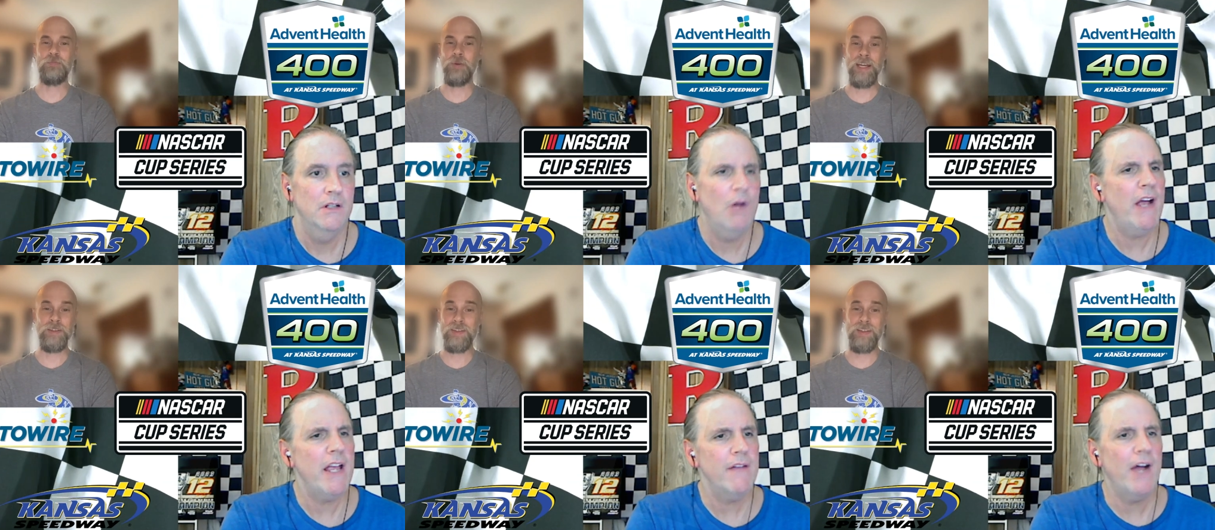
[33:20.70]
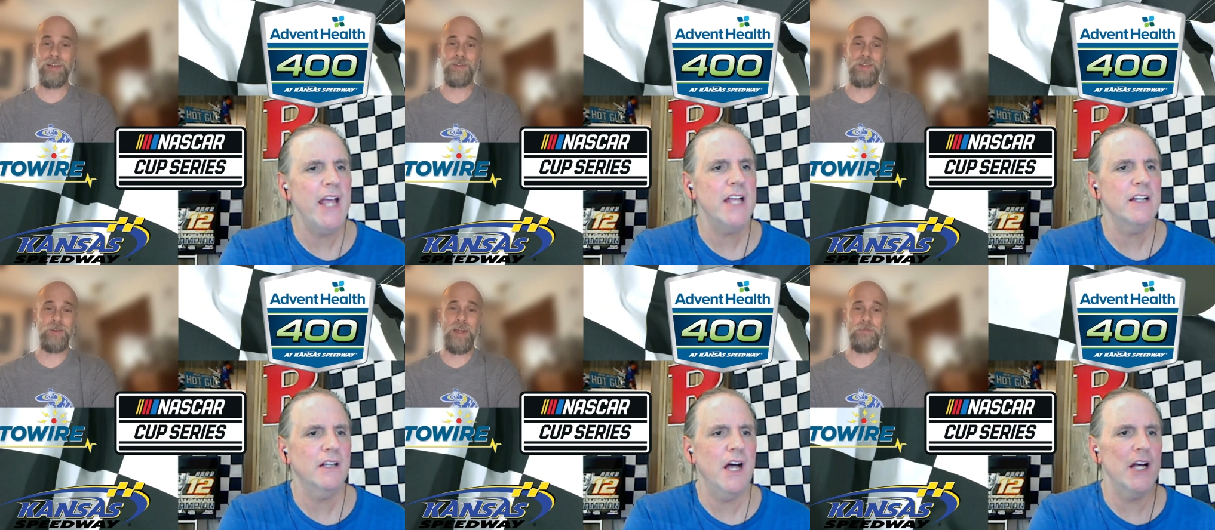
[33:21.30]
Speaker 1: oh, I have I had
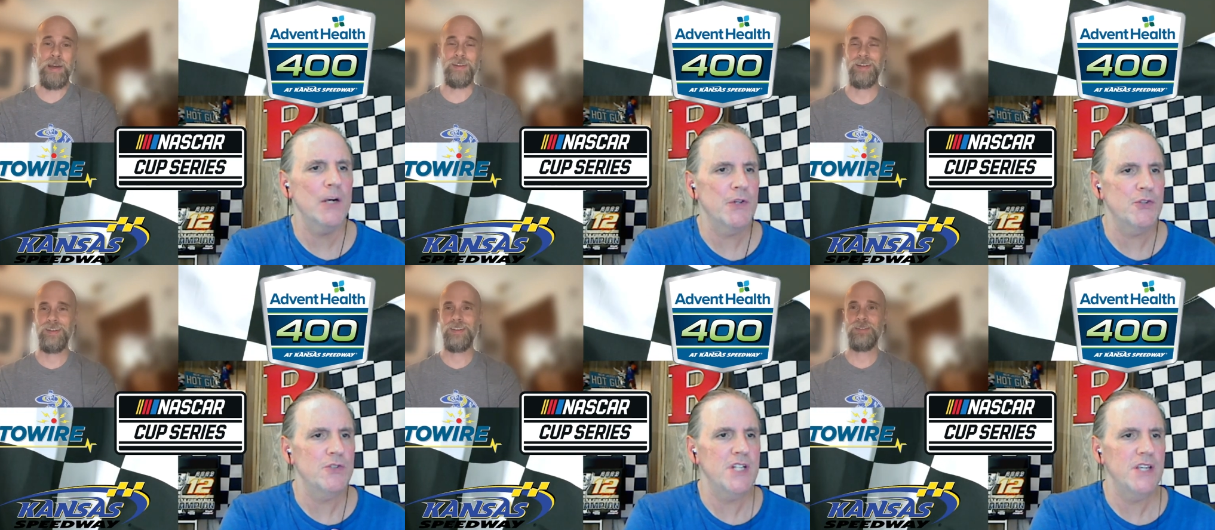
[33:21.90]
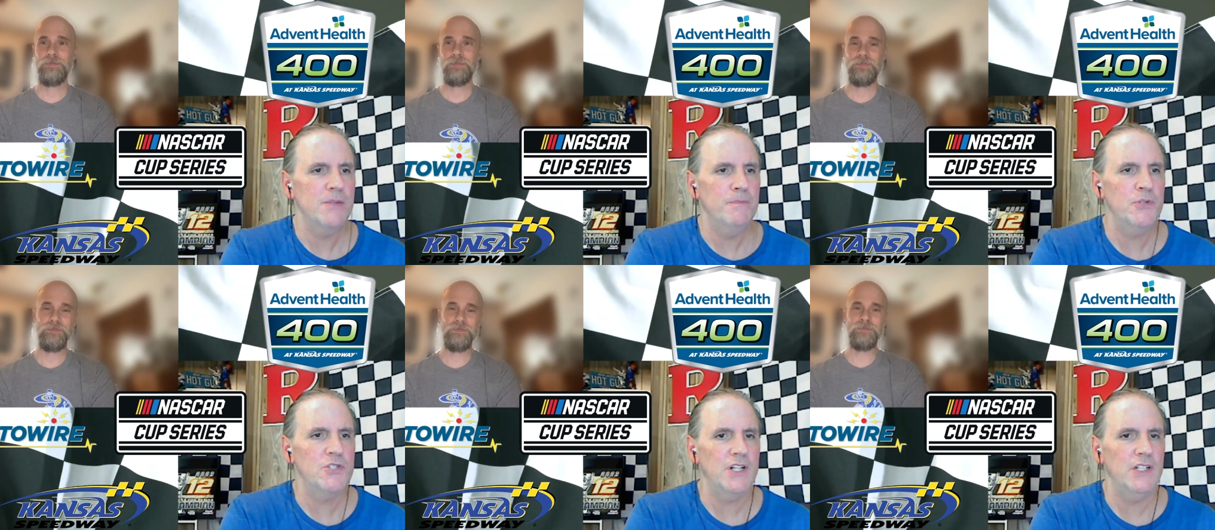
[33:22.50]
Logano at 13th and
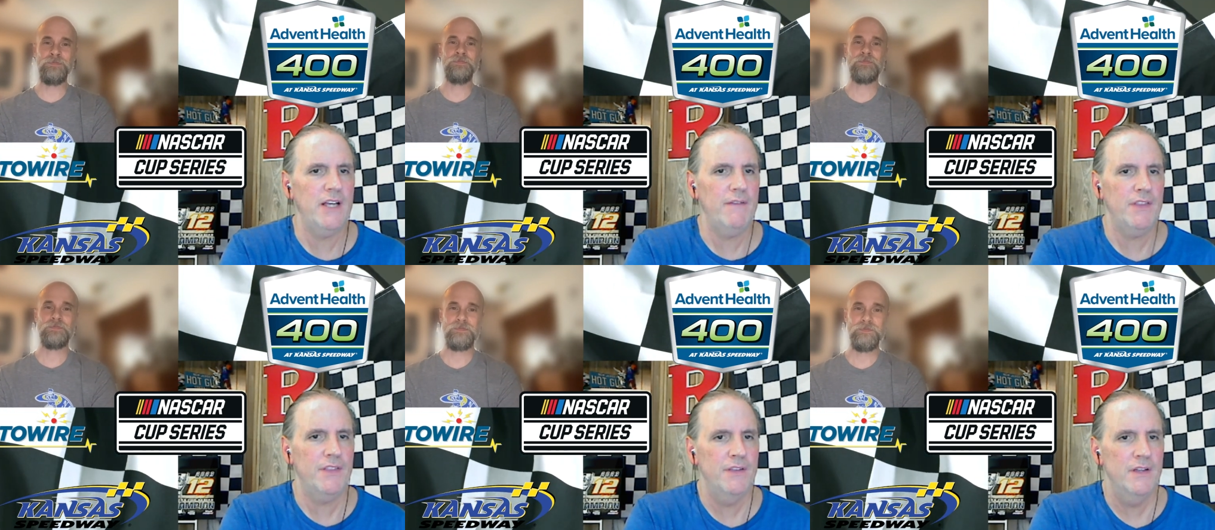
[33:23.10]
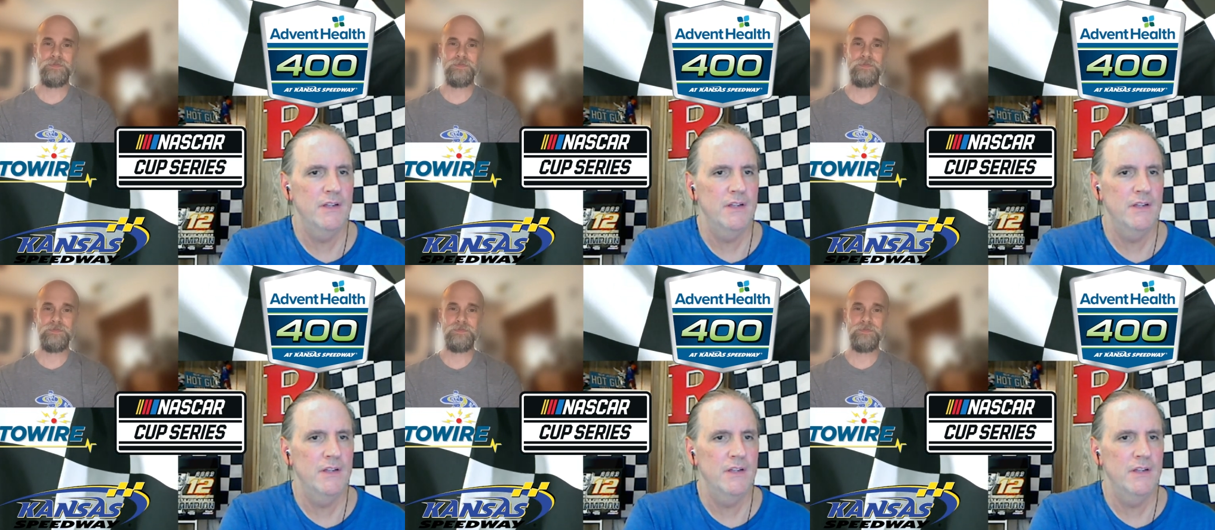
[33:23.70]
Busch at 11th.